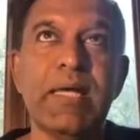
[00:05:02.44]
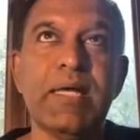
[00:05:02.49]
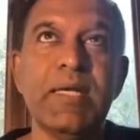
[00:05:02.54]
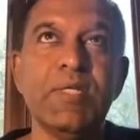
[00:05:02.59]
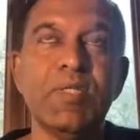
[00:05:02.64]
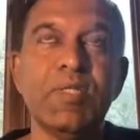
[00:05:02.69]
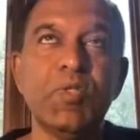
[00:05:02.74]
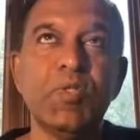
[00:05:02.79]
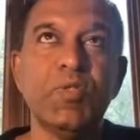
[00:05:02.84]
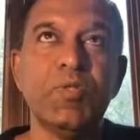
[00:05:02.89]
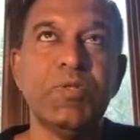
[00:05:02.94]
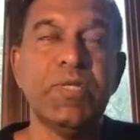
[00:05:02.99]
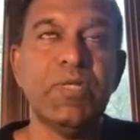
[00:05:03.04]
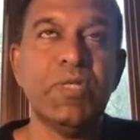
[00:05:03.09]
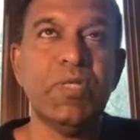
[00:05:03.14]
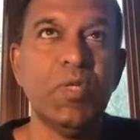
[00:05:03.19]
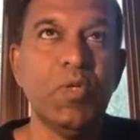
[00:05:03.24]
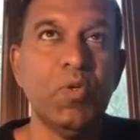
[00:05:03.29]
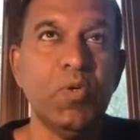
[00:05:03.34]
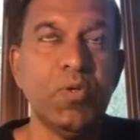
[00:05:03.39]
is to
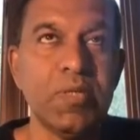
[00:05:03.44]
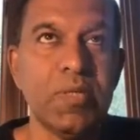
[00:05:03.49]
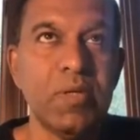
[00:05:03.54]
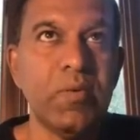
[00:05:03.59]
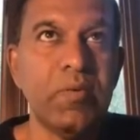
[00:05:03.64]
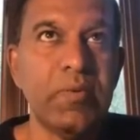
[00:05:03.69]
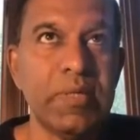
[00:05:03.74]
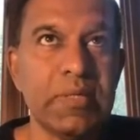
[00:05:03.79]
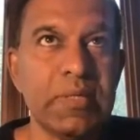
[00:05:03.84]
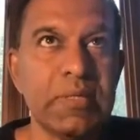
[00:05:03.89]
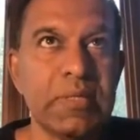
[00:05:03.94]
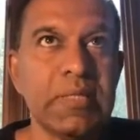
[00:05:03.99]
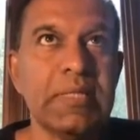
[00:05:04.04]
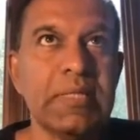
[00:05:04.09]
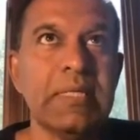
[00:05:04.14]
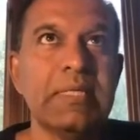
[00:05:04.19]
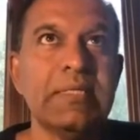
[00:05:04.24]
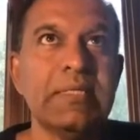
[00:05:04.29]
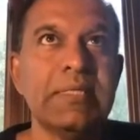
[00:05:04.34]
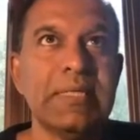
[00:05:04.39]
reduce risk and
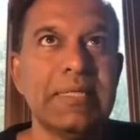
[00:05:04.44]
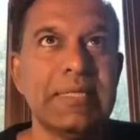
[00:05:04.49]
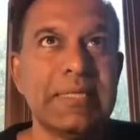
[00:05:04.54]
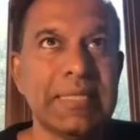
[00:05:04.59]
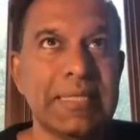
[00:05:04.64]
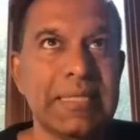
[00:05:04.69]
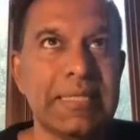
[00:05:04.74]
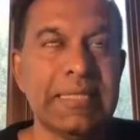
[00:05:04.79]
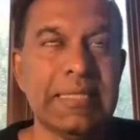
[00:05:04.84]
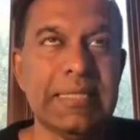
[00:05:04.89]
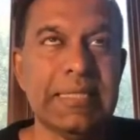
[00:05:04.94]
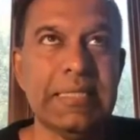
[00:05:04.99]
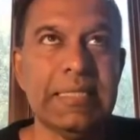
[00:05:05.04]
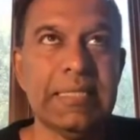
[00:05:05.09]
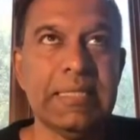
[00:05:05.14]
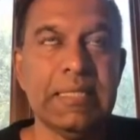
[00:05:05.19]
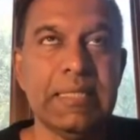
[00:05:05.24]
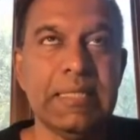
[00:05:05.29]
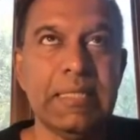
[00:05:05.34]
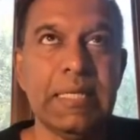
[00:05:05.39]
uncertainty,
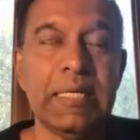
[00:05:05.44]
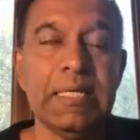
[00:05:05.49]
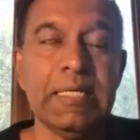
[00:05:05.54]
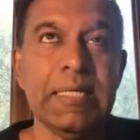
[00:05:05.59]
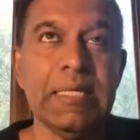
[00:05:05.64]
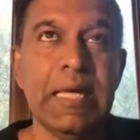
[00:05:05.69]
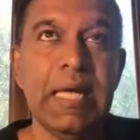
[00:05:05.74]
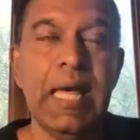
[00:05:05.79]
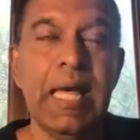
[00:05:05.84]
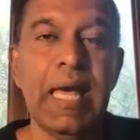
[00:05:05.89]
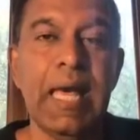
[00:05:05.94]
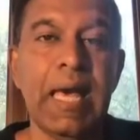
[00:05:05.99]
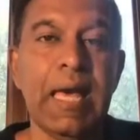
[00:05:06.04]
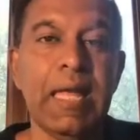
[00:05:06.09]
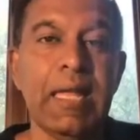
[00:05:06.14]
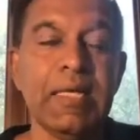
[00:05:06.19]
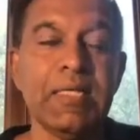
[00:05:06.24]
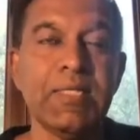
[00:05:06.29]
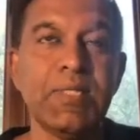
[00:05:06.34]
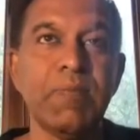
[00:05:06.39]
right?
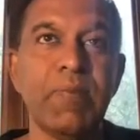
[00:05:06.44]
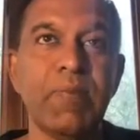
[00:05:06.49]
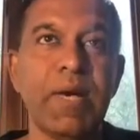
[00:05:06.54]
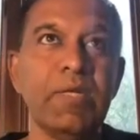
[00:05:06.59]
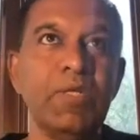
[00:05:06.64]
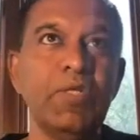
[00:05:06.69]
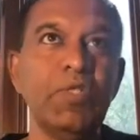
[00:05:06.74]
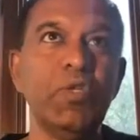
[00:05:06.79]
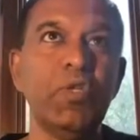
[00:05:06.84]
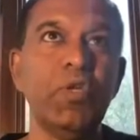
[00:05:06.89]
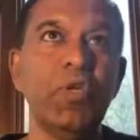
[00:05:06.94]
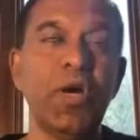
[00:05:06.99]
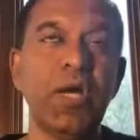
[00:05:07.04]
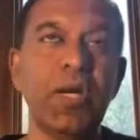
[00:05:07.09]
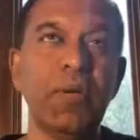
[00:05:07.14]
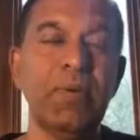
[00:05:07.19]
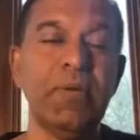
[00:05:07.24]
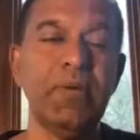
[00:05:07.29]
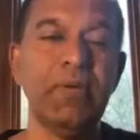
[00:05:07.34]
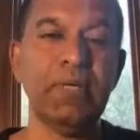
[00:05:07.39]
And a spike should
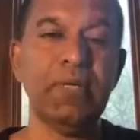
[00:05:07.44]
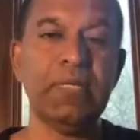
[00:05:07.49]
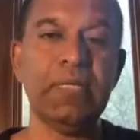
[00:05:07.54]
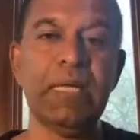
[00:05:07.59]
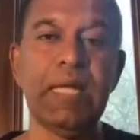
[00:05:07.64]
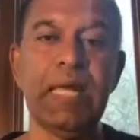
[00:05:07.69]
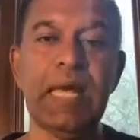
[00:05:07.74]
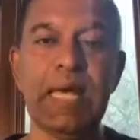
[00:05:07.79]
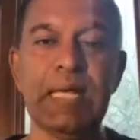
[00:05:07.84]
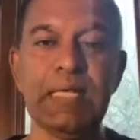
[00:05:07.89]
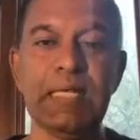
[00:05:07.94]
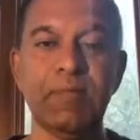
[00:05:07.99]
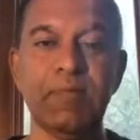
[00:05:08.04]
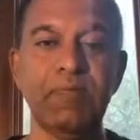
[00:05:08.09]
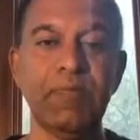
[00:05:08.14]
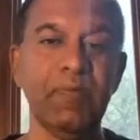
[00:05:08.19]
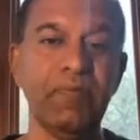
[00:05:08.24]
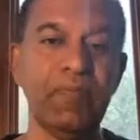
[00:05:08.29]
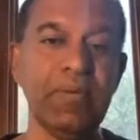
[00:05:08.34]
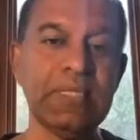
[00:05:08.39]
not be written as a,
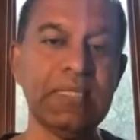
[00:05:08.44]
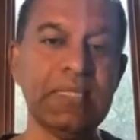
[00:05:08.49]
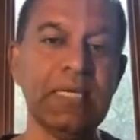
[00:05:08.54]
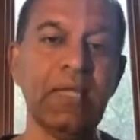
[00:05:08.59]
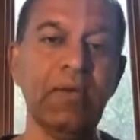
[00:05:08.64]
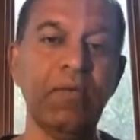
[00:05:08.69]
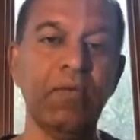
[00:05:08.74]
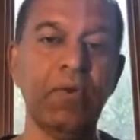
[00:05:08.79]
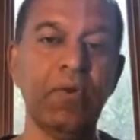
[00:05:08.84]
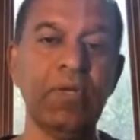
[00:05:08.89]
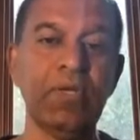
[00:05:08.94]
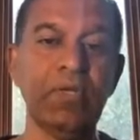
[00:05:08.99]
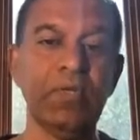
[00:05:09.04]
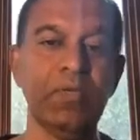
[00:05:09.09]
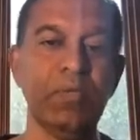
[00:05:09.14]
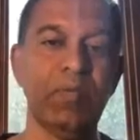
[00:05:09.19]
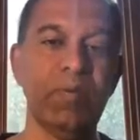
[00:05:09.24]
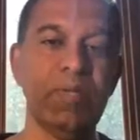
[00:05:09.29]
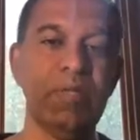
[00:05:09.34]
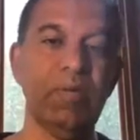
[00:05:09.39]
basically what you
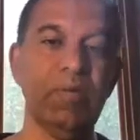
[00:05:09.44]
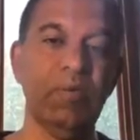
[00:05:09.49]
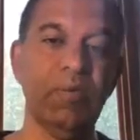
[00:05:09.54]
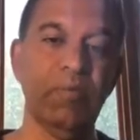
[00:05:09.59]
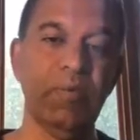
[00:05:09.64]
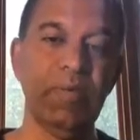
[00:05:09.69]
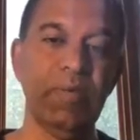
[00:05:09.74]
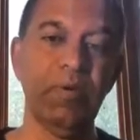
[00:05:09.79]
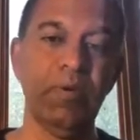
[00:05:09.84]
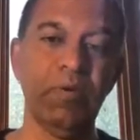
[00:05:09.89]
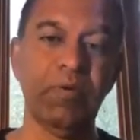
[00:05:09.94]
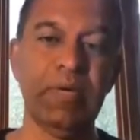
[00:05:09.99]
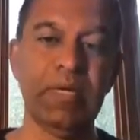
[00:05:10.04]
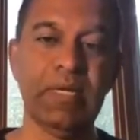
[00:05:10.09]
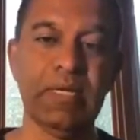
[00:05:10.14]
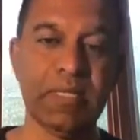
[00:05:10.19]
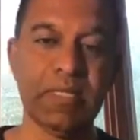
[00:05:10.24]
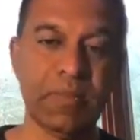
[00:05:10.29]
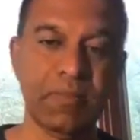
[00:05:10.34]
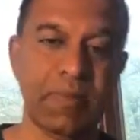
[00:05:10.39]
do when you create
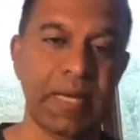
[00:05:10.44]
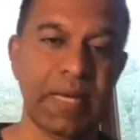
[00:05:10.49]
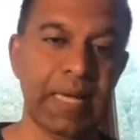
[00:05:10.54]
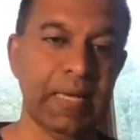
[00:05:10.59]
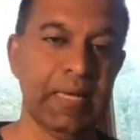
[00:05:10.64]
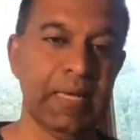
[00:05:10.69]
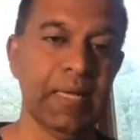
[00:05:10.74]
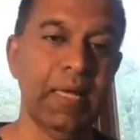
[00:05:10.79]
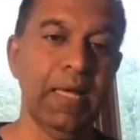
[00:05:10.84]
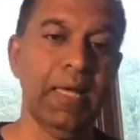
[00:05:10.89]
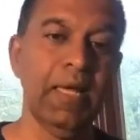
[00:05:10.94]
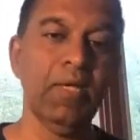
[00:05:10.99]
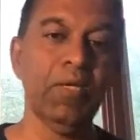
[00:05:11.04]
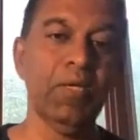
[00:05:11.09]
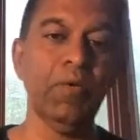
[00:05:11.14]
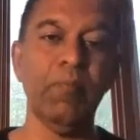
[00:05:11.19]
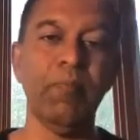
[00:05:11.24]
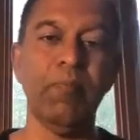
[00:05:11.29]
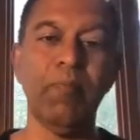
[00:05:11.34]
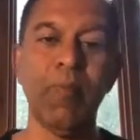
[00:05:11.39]
a spike,
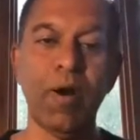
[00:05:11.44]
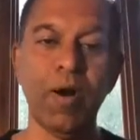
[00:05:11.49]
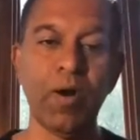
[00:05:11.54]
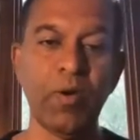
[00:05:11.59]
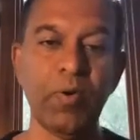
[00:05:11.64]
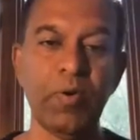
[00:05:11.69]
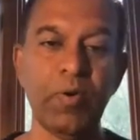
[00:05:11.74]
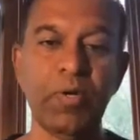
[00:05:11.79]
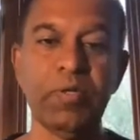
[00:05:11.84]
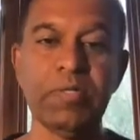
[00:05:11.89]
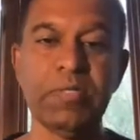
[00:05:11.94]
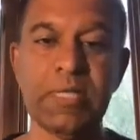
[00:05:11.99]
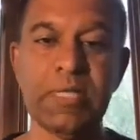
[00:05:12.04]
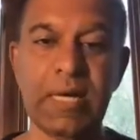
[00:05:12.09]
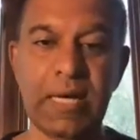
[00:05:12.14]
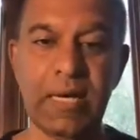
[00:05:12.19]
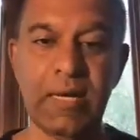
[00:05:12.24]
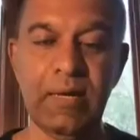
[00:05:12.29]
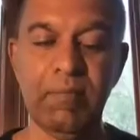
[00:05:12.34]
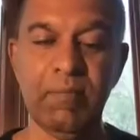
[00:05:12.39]
you borrow your
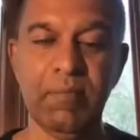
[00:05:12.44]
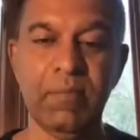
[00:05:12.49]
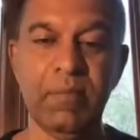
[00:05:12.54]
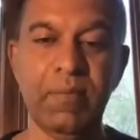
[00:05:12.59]
time